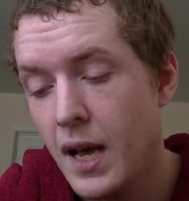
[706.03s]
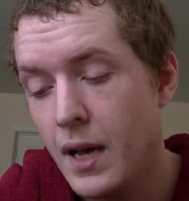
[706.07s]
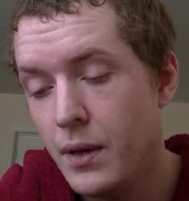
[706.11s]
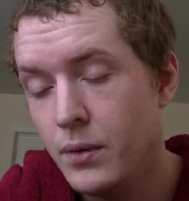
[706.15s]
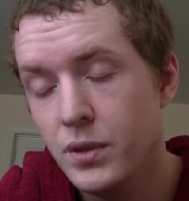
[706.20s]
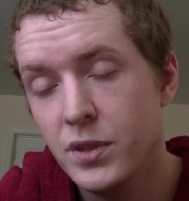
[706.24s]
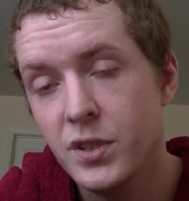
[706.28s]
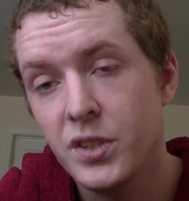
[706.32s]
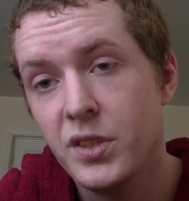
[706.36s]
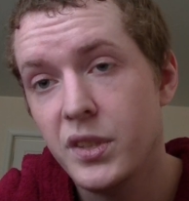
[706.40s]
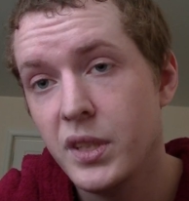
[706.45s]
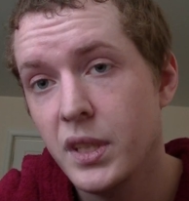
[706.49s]
I
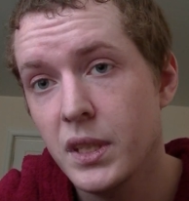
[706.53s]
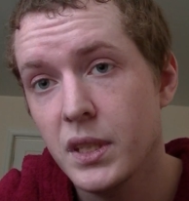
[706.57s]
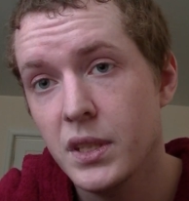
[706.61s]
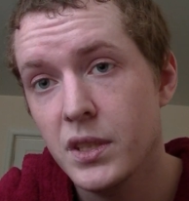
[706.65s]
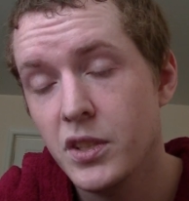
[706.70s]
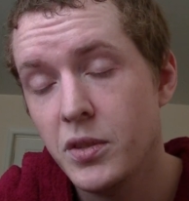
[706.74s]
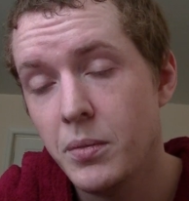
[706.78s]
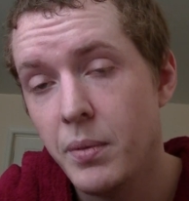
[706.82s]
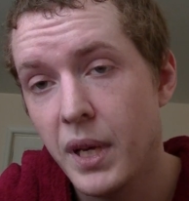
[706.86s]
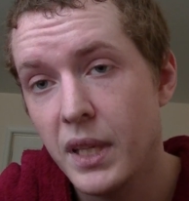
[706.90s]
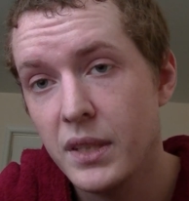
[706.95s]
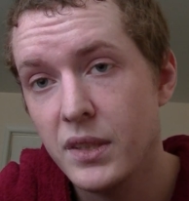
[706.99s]
would still
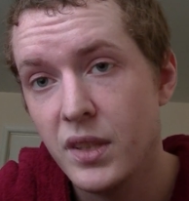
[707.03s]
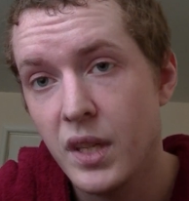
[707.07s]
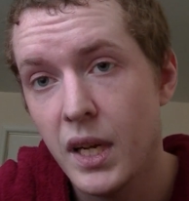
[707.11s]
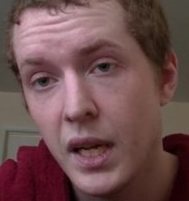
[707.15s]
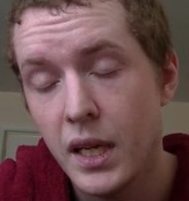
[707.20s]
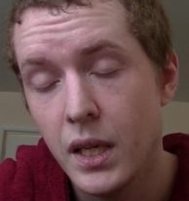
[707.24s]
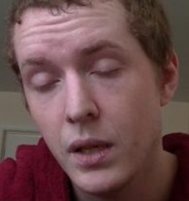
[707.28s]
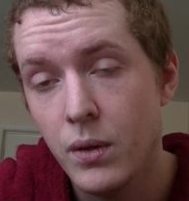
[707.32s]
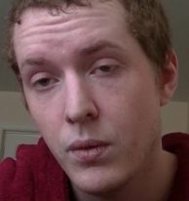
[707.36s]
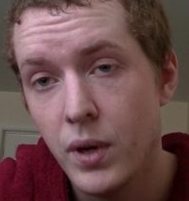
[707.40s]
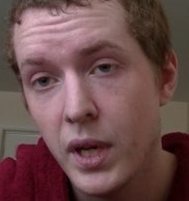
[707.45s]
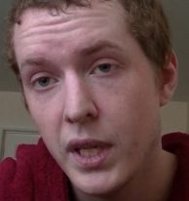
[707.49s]
inspect it
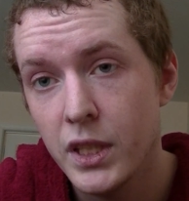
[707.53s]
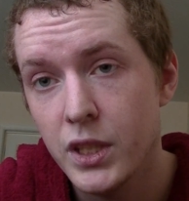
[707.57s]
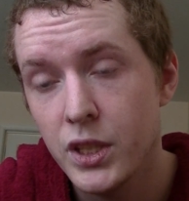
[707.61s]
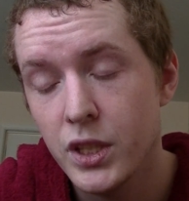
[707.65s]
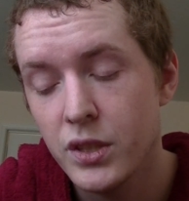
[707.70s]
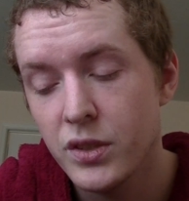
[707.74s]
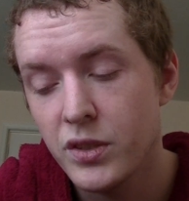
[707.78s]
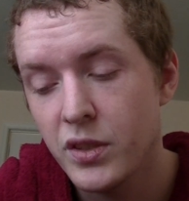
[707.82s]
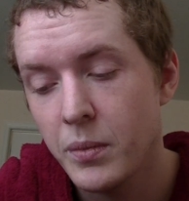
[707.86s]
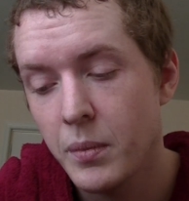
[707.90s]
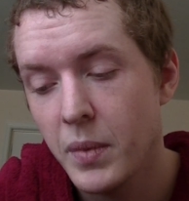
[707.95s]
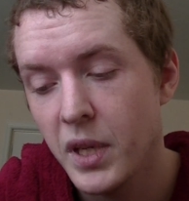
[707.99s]
anyway,
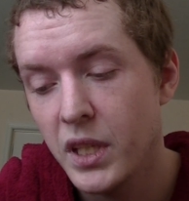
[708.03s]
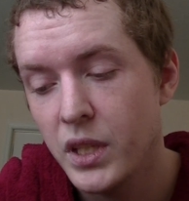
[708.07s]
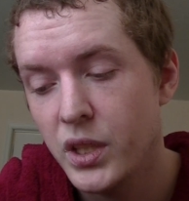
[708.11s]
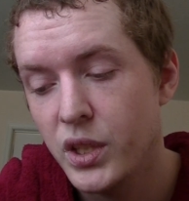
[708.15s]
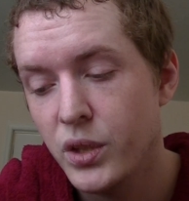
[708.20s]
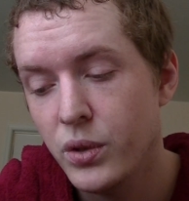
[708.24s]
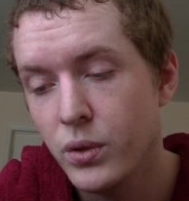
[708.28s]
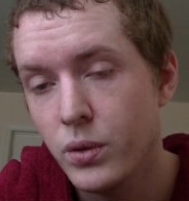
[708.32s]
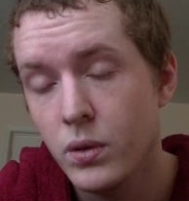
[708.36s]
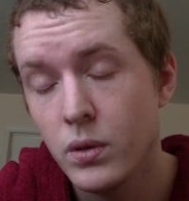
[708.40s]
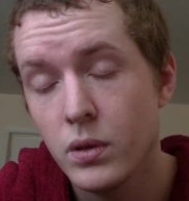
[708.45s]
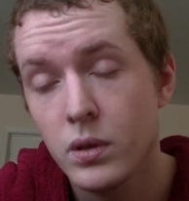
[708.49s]
just to make
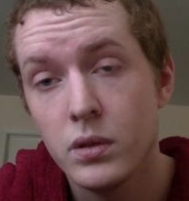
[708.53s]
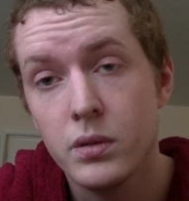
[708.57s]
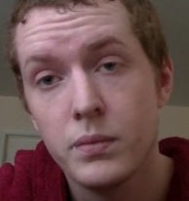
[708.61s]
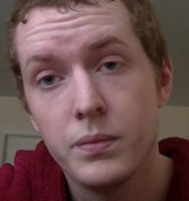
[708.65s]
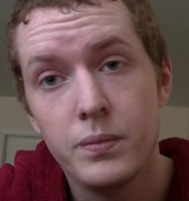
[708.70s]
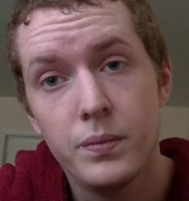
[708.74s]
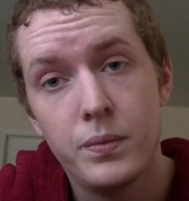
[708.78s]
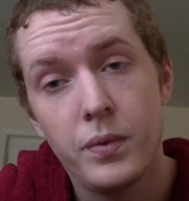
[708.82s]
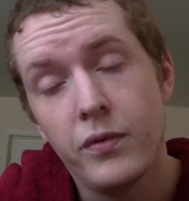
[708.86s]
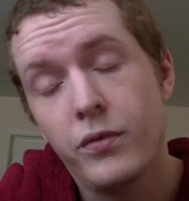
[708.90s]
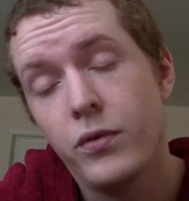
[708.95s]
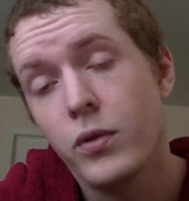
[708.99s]
sure
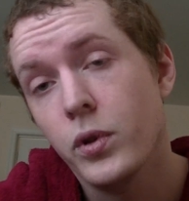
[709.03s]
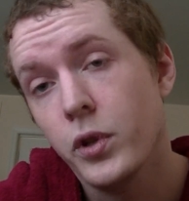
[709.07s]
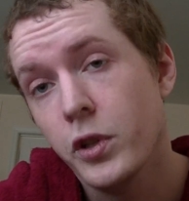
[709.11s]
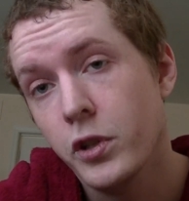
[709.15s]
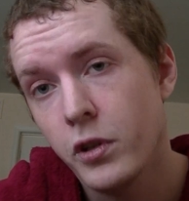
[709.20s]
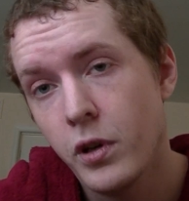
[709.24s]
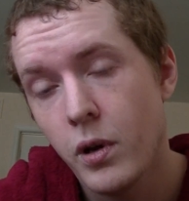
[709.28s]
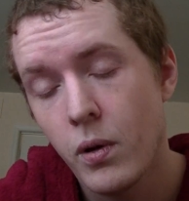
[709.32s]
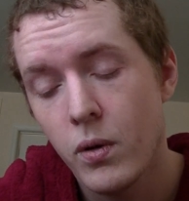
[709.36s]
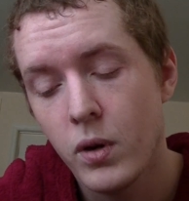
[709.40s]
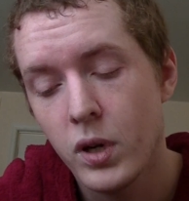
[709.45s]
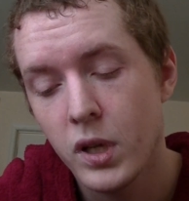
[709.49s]
before you
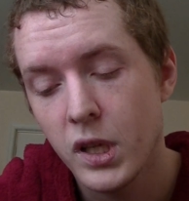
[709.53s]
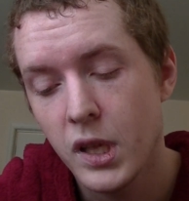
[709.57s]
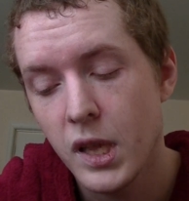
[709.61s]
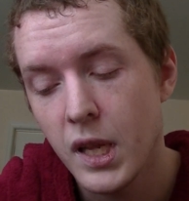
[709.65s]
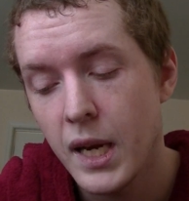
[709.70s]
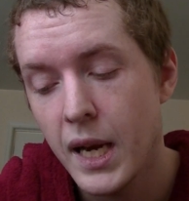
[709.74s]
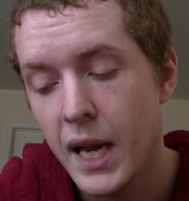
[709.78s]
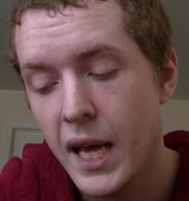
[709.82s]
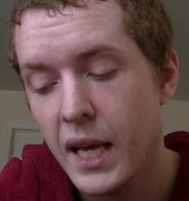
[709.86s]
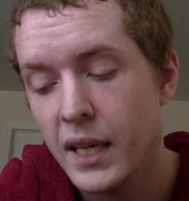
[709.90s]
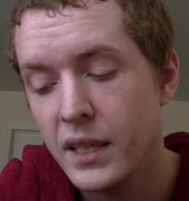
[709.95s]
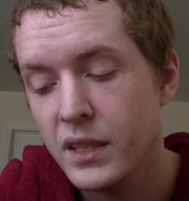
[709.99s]
go on to the
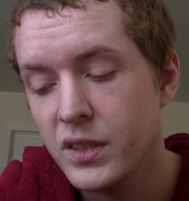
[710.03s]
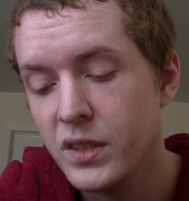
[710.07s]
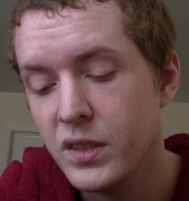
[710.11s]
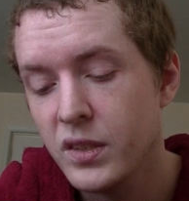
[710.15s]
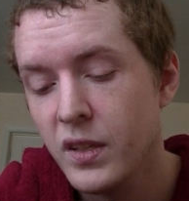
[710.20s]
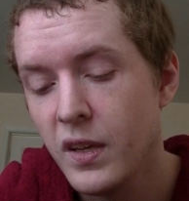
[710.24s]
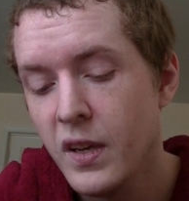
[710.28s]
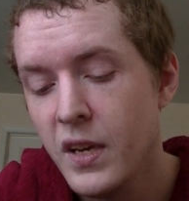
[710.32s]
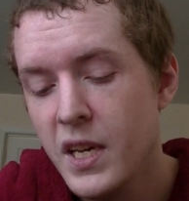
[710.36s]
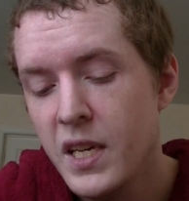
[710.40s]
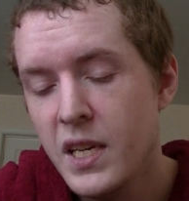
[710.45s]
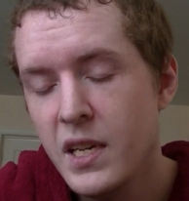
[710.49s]
next.